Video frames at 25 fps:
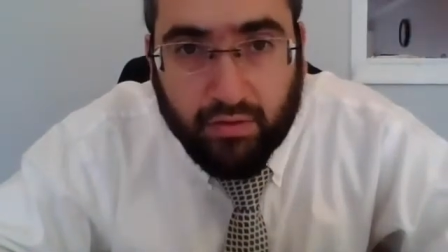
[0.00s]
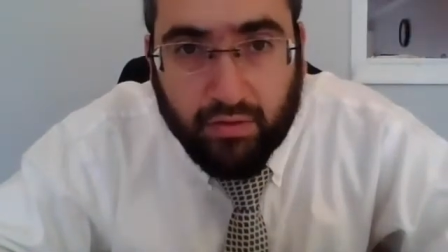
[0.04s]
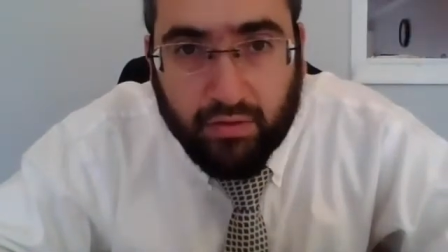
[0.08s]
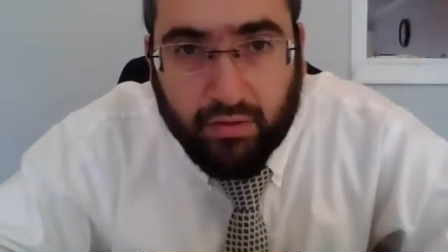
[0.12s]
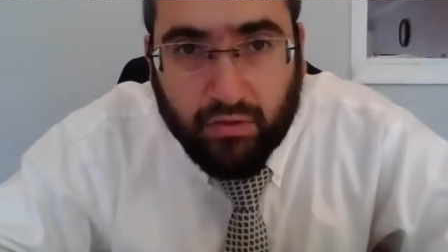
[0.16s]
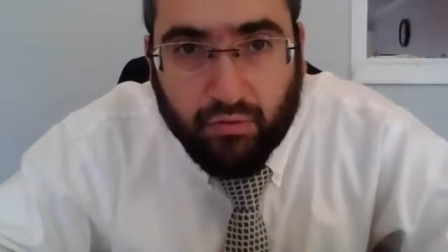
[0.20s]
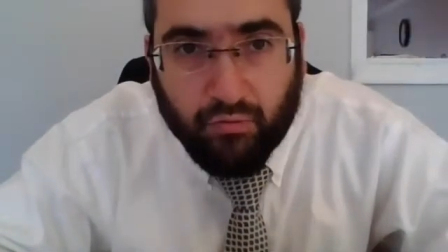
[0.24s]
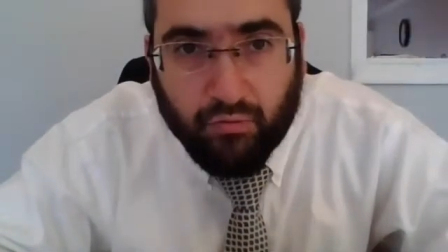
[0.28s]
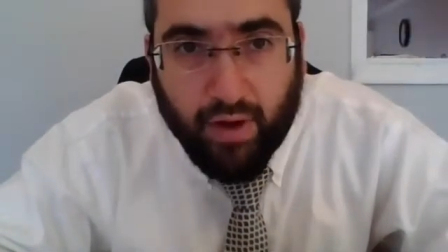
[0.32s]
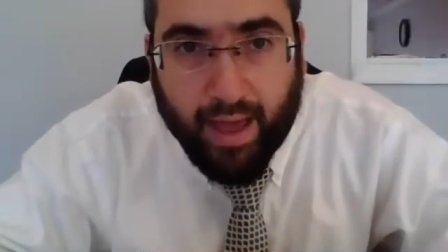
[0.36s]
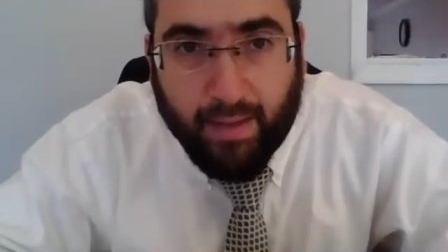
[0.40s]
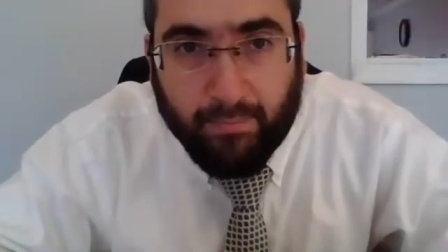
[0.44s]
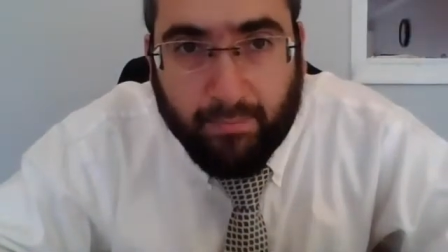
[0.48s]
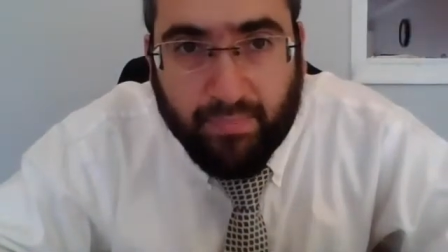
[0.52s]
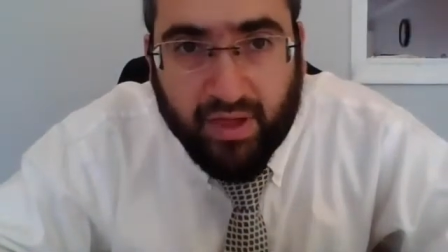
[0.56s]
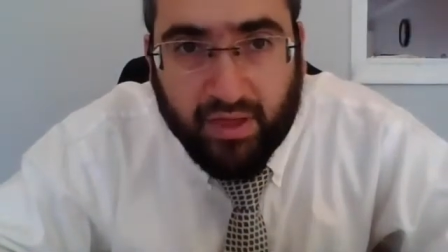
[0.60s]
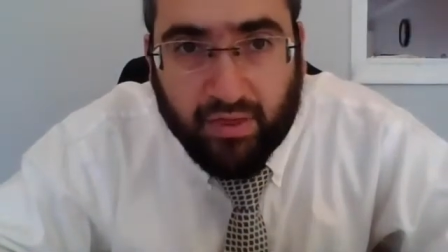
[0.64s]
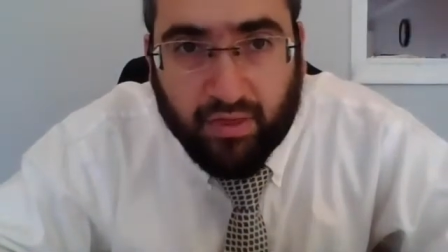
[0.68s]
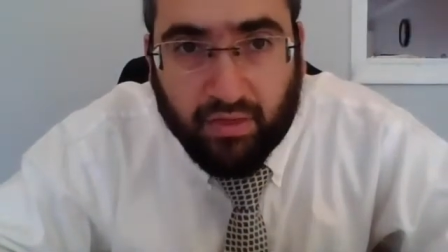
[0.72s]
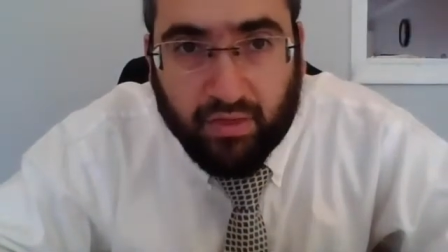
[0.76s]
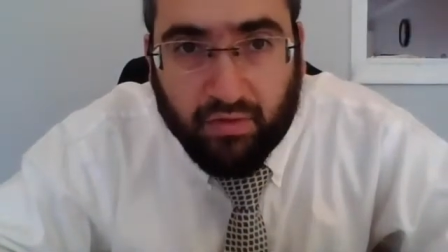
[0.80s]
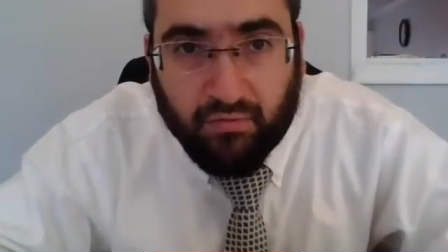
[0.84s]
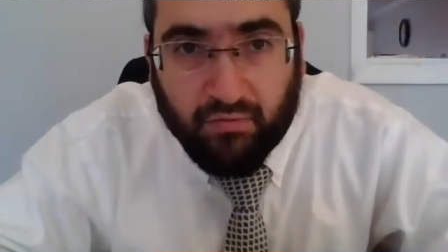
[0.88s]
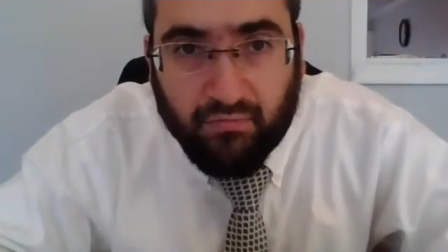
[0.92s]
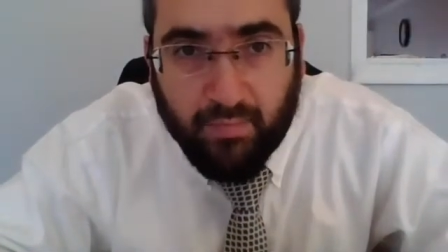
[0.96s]
scrap
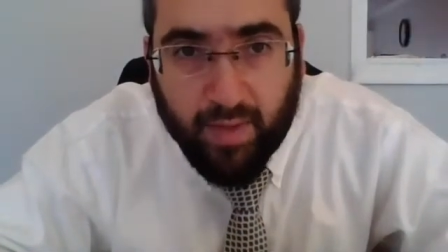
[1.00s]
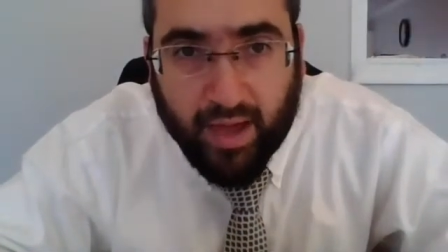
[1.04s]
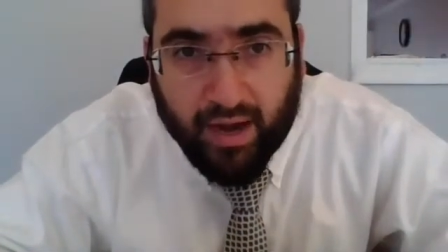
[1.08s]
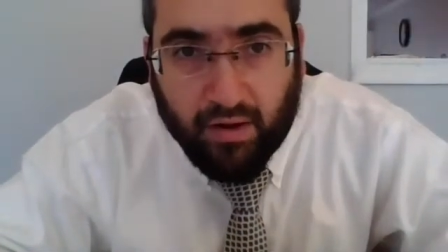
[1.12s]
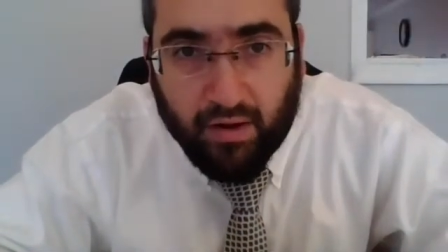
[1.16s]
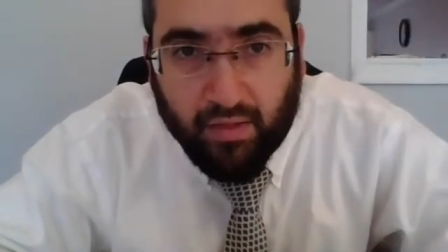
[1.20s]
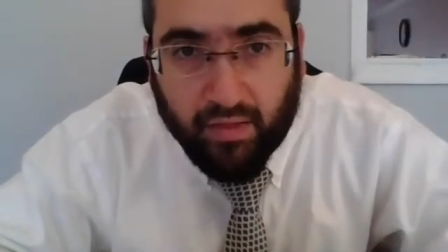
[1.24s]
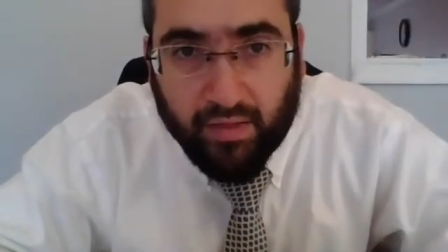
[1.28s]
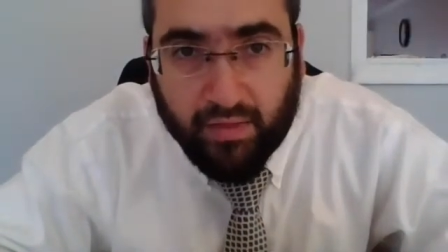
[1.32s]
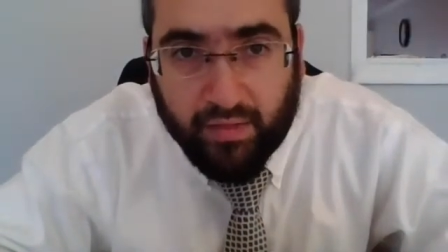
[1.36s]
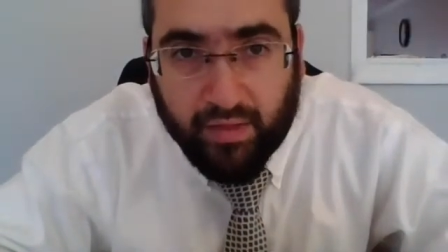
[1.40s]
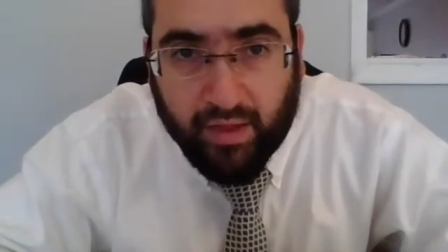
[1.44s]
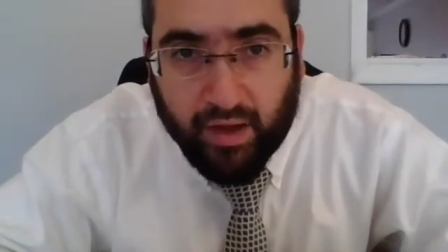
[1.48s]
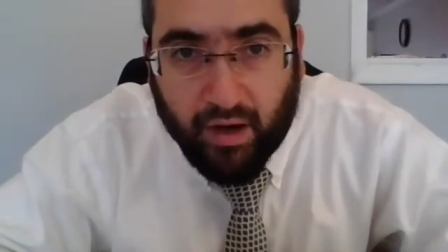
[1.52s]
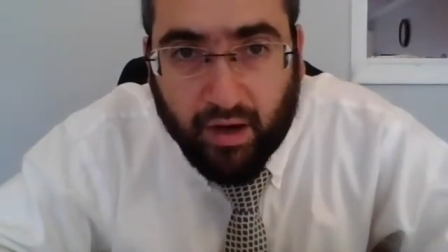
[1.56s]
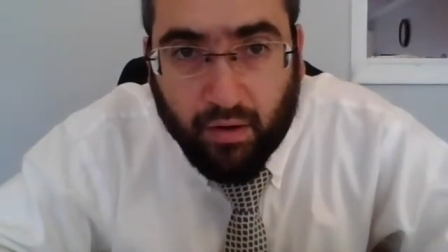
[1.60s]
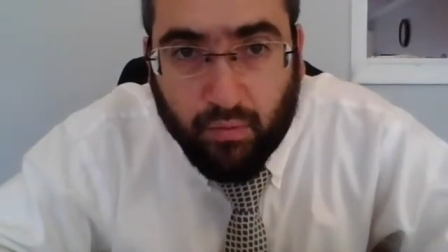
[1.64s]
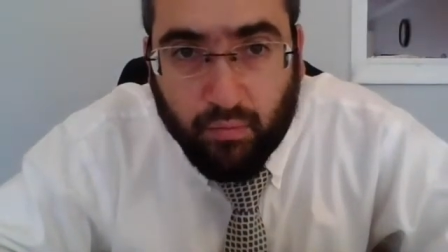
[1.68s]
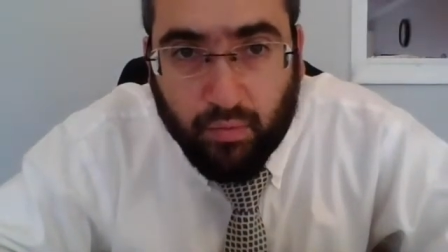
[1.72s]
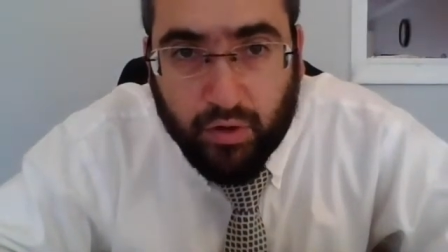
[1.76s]
pieces of metal in there,